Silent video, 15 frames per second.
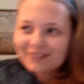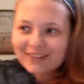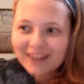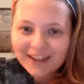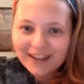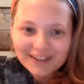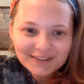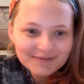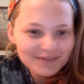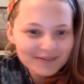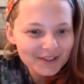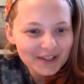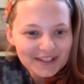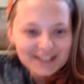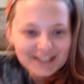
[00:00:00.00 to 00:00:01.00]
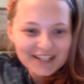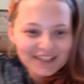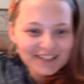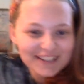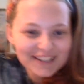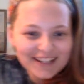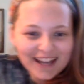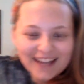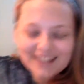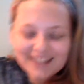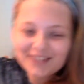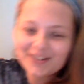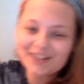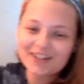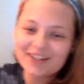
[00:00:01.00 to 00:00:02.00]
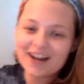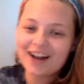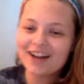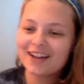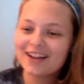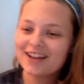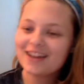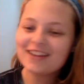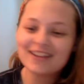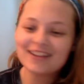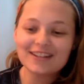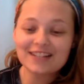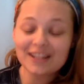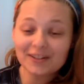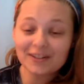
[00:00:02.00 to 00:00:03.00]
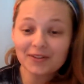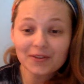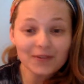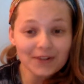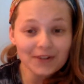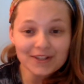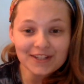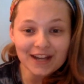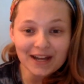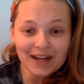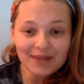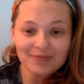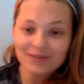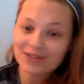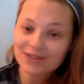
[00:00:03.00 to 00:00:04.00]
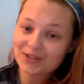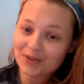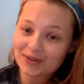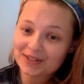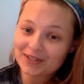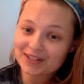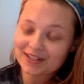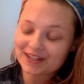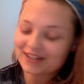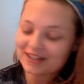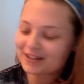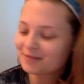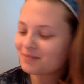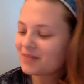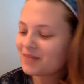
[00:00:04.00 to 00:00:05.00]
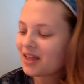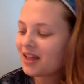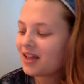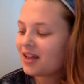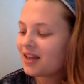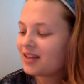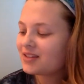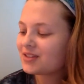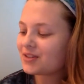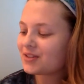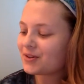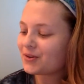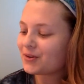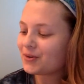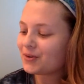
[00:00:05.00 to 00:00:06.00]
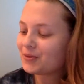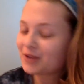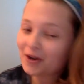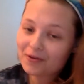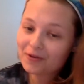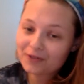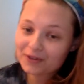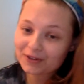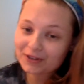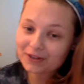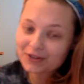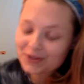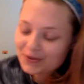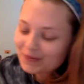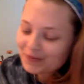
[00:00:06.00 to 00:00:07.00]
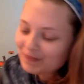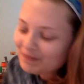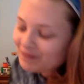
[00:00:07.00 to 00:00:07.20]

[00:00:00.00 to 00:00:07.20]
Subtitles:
then you get to hear it again. If you're not, you get to hear it for the first time, which is always exciting. So, without further ado,